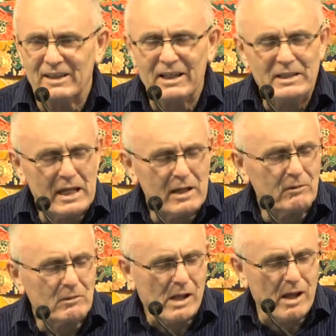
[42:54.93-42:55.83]
And
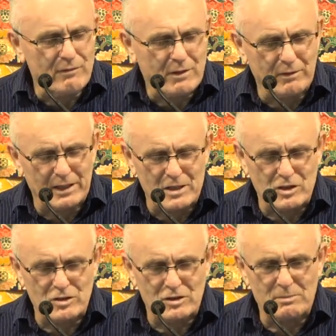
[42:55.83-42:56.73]
then if the
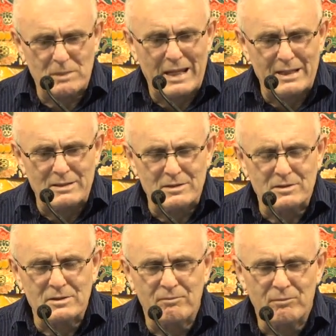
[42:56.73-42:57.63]
relationship ends,